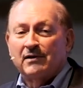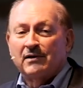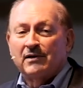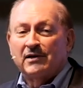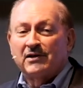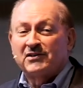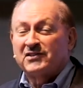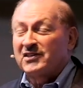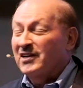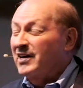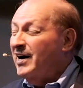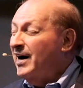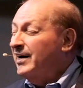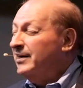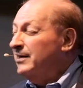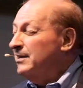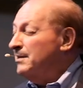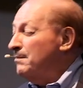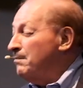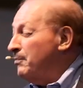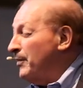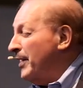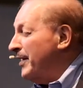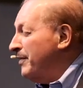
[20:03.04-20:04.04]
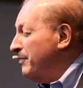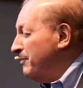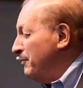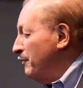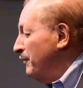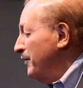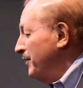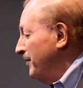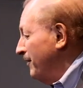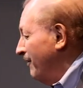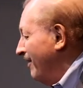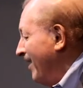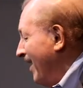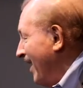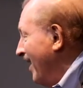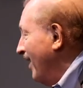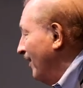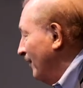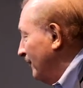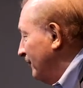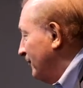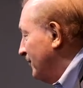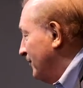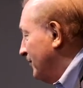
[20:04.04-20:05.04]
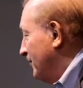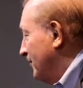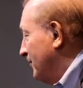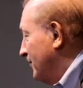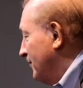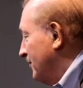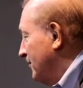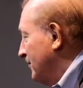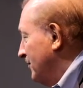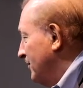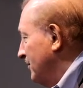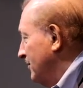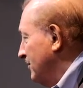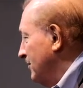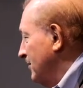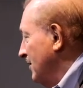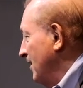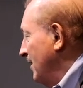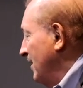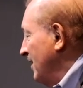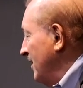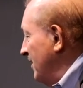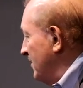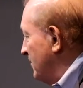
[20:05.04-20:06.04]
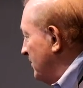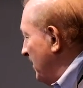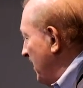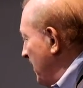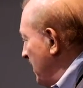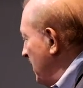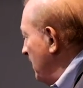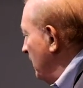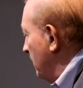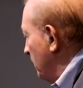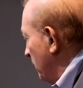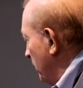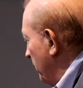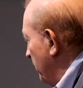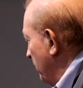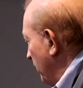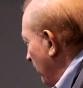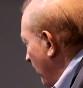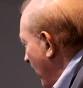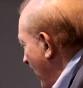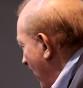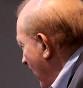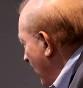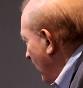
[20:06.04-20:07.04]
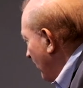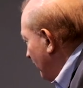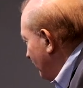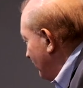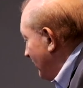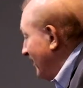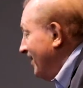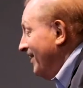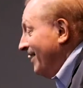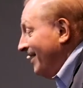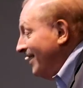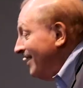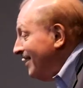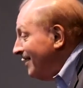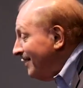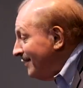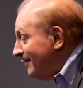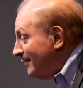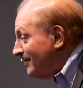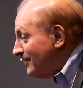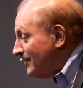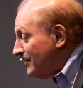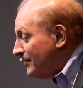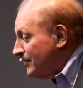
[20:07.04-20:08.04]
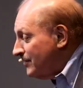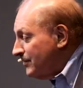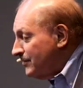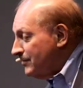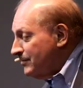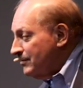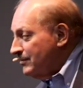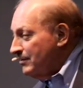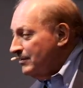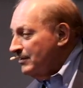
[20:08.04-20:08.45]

Is the God of the breakthrough in your house? Is the healer in your house? He is.